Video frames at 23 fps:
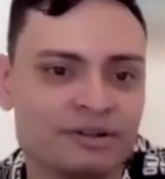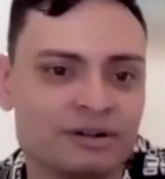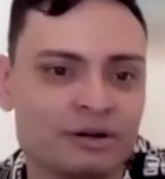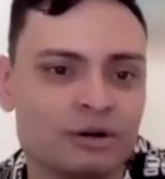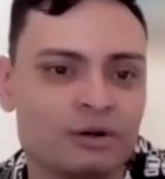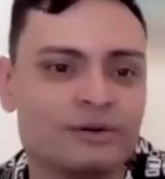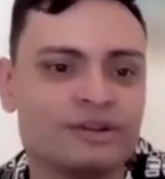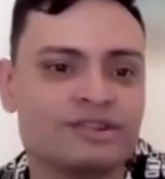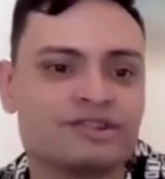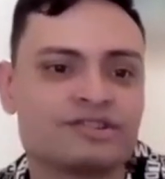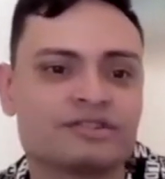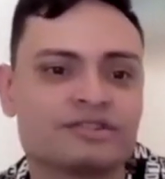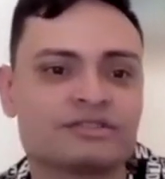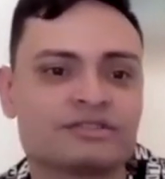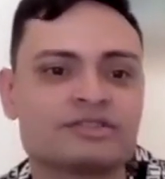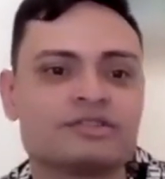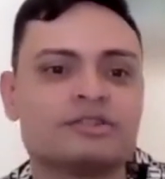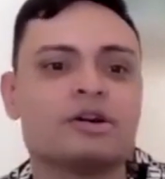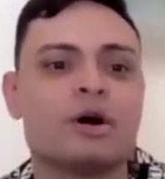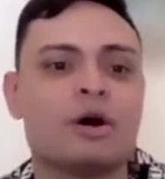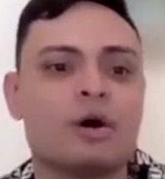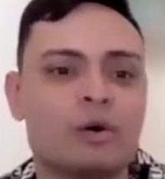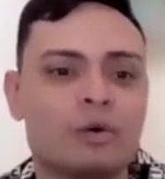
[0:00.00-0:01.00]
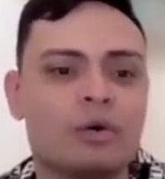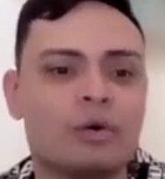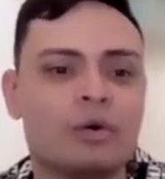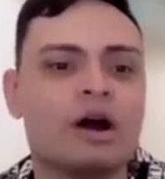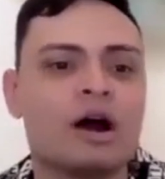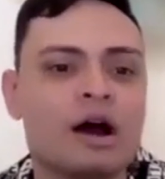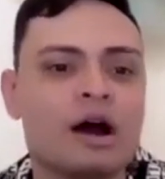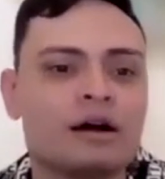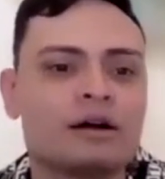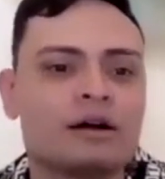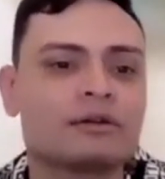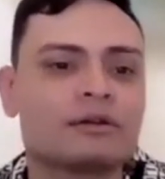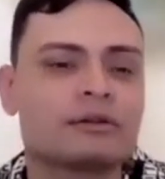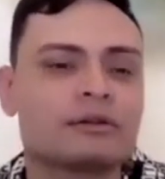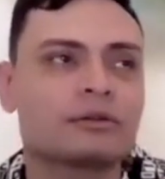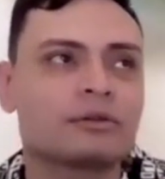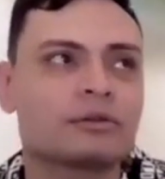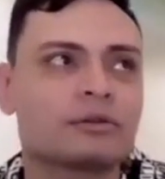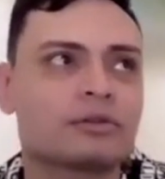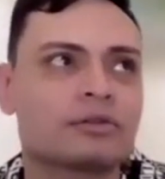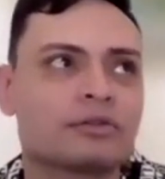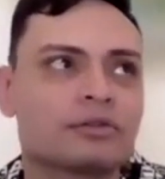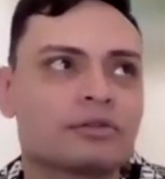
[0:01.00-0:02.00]
always just go,
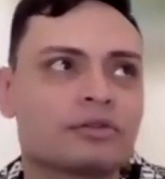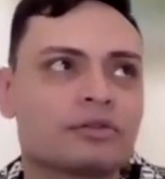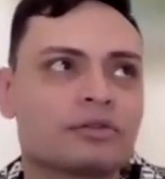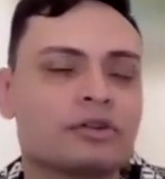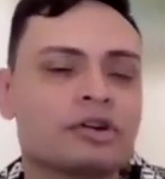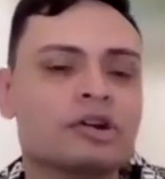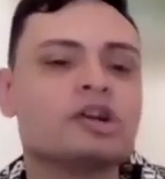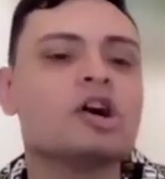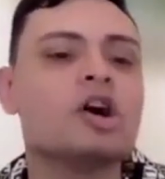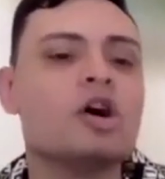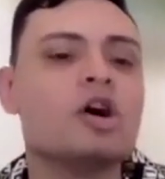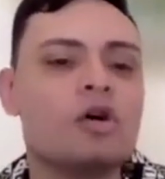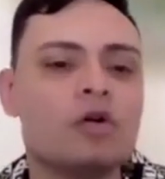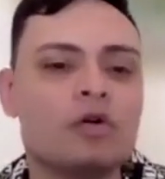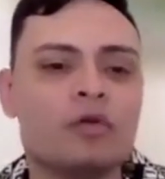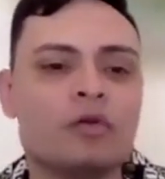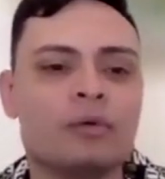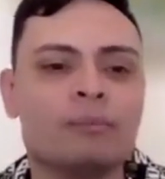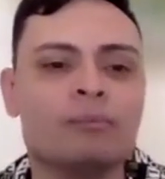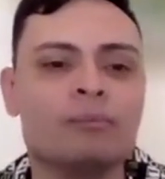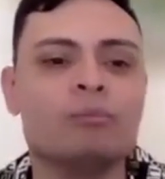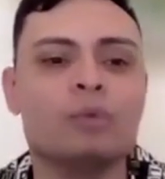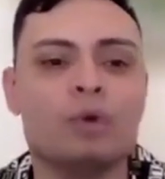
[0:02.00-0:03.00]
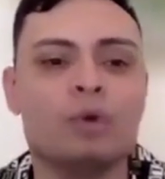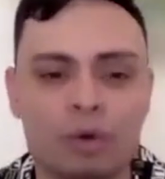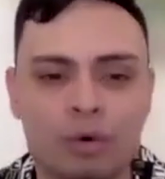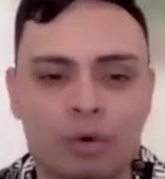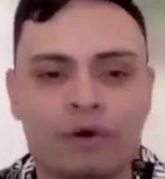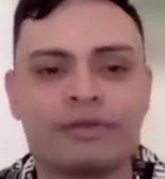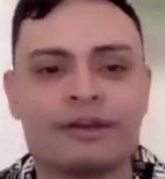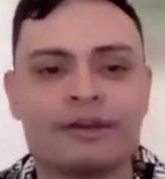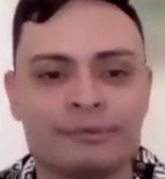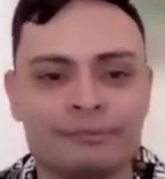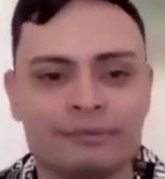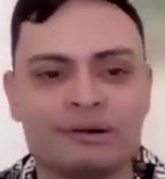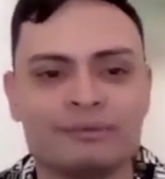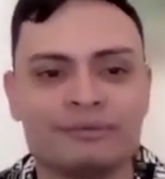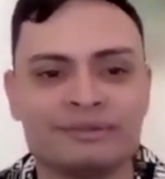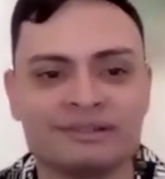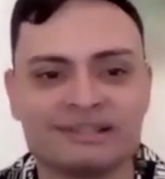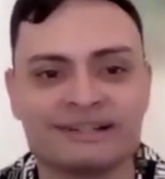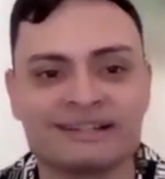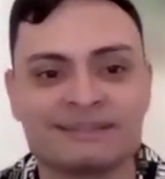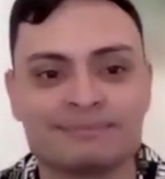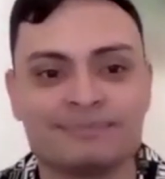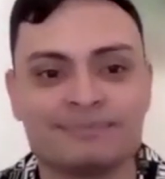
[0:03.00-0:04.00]
go more than what
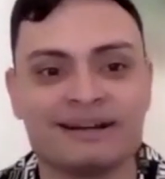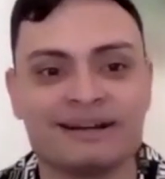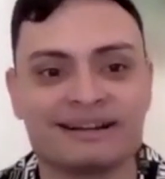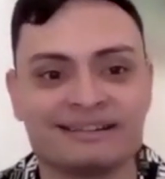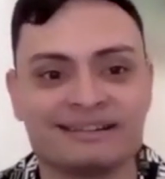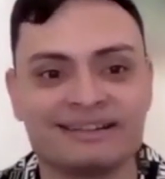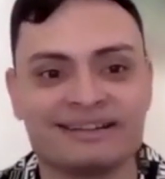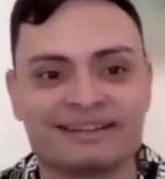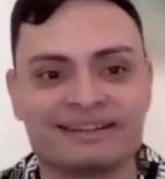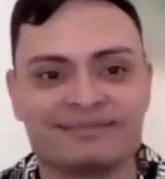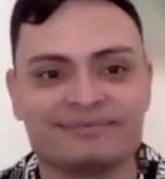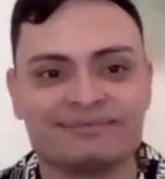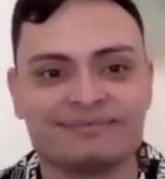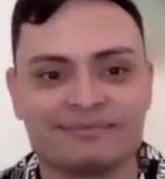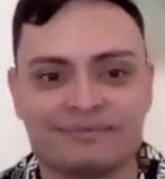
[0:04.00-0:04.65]
was expected.